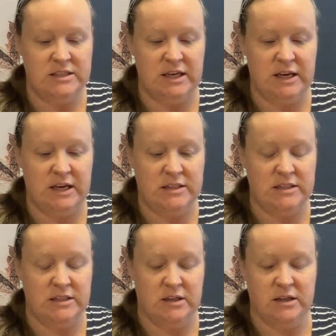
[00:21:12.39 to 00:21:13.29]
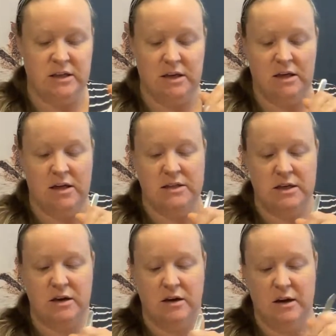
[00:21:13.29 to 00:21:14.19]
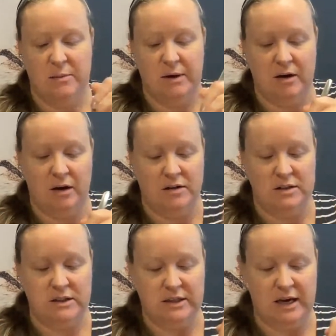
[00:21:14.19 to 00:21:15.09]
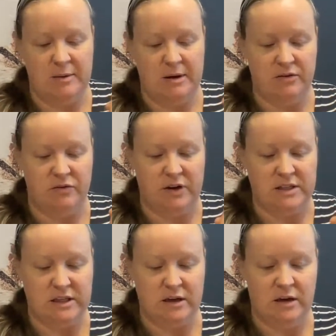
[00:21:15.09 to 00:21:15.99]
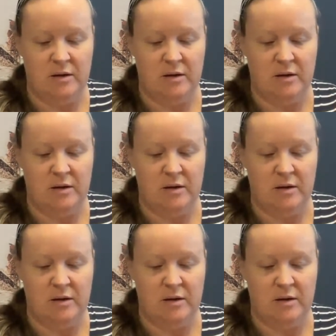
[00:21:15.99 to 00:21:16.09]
It is a tiny bug because it came out of the freezer,